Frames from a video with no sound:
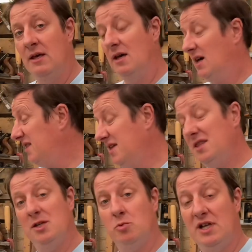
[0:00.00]
I think
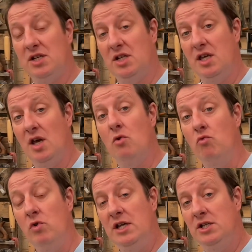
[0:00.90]
this was actually a
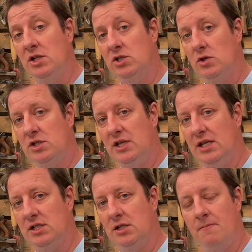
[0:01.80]
raging
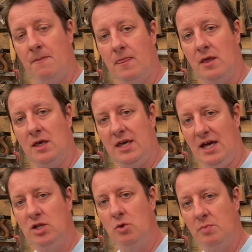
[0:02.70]
success.
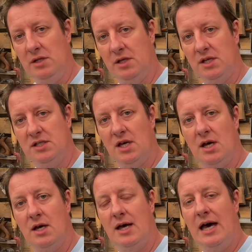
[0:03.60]
Can you build a
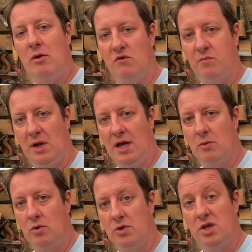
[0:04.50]
guitar out of
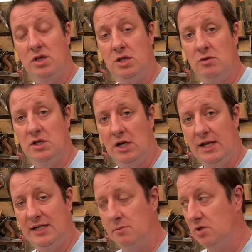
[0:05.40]
plywood using a
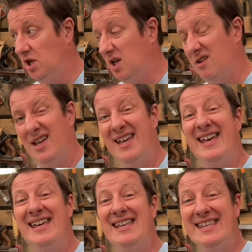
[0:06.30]
laser machine?
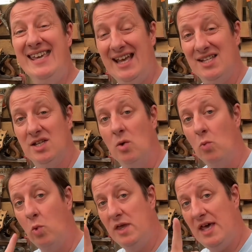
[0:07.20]
Yes,
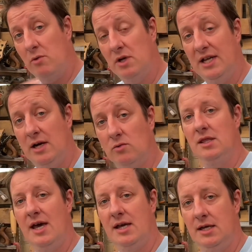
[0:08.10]
without a doubt
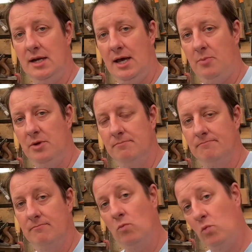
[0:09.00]
that can happen.
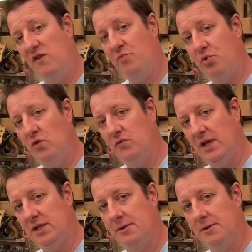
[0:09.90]
We've proved it.